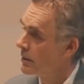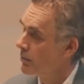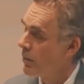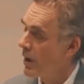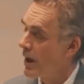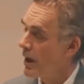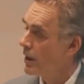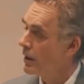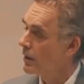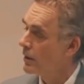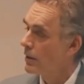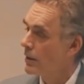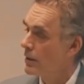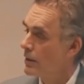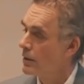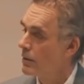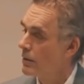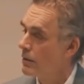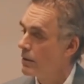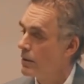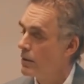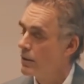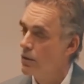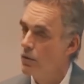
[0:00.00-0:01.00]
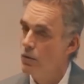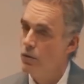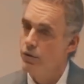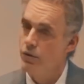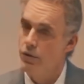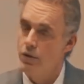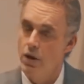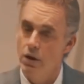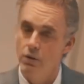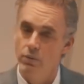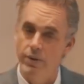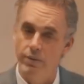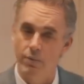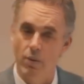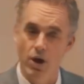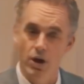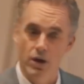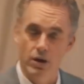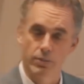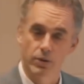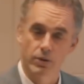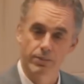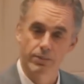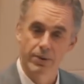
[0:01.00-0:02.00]
Well, you know, there are
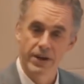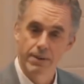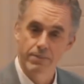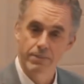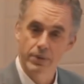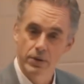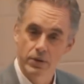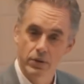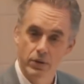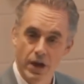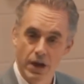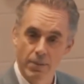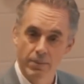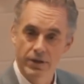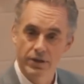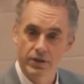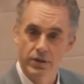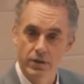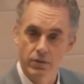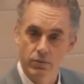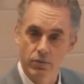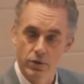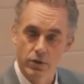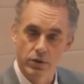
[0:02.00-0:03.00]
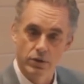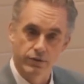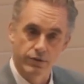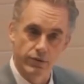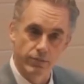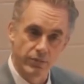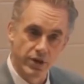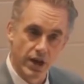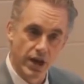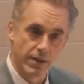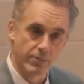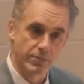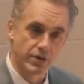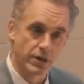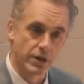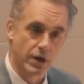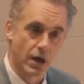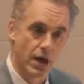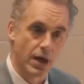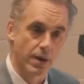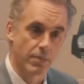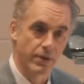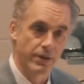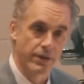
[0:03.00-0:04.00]
remarkable people who come into the world from time to
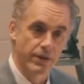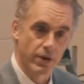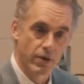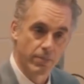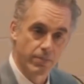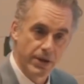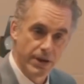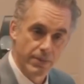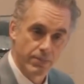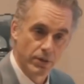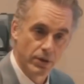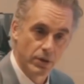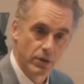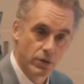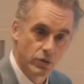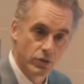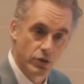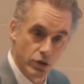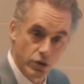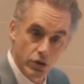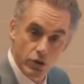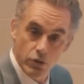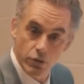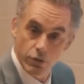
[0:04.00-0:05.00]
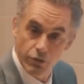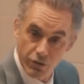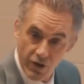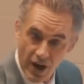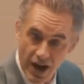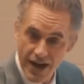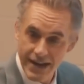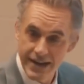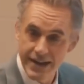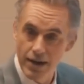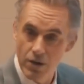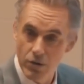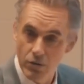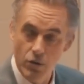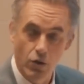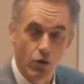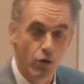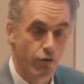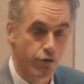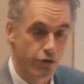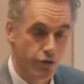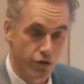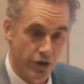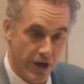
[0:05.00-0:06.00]
time, and there are people who do find out
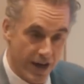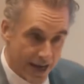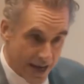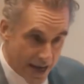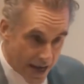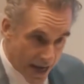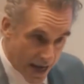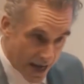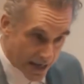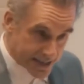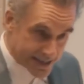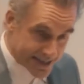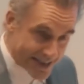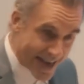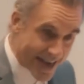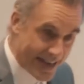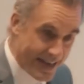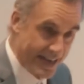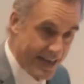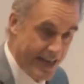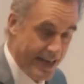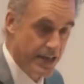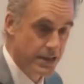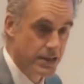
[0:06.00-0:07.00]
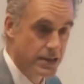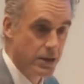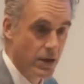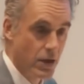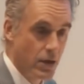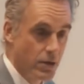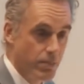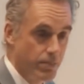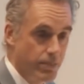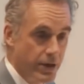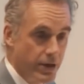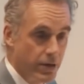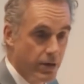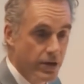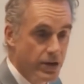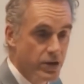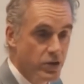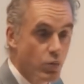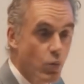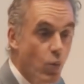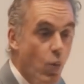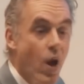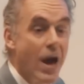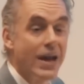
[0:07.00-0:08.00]
over decades long
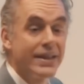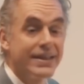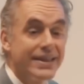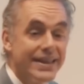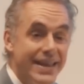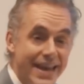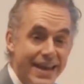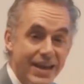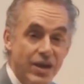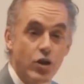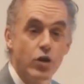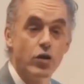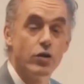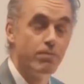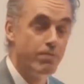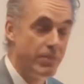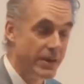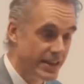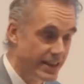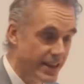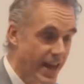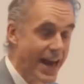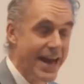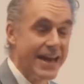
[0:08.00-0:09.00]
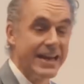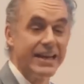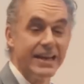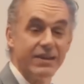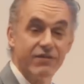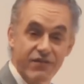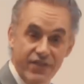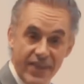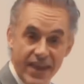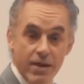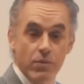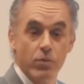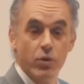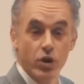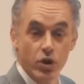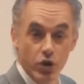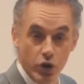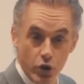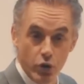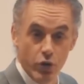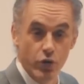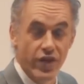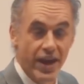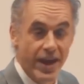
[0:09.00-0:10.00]
periods what they could be like if they were
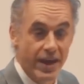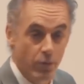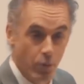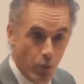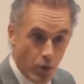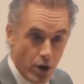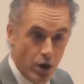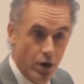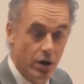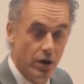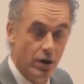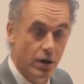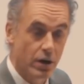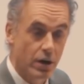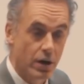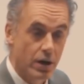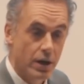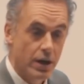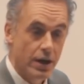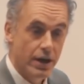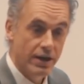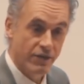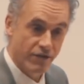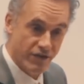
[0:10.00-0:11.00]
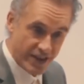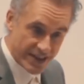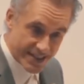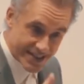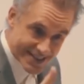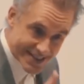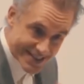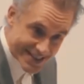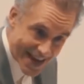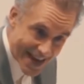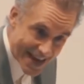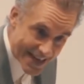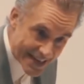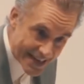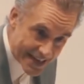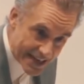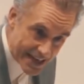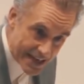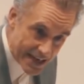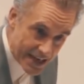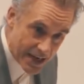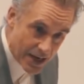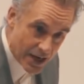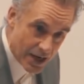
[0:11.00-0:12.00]
who they were, if they
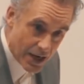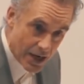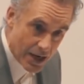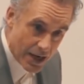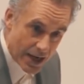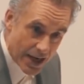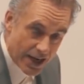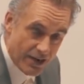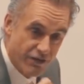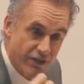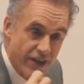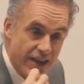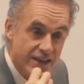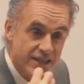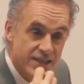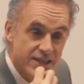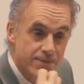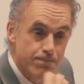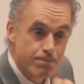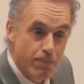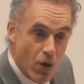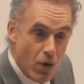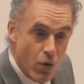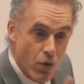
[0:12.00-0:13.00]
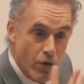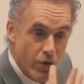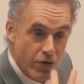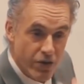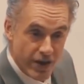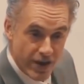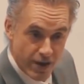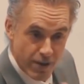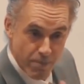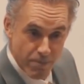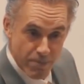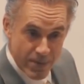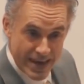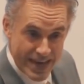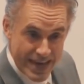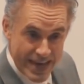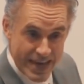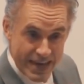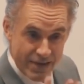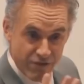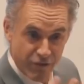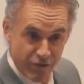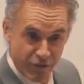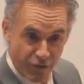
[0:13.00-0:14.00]
said, if they spoke their
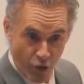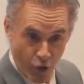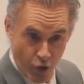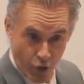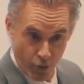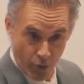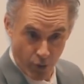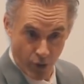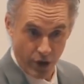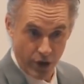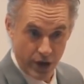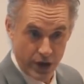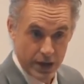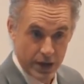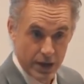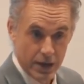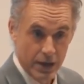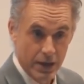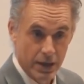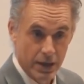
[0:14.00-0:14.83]
being forward.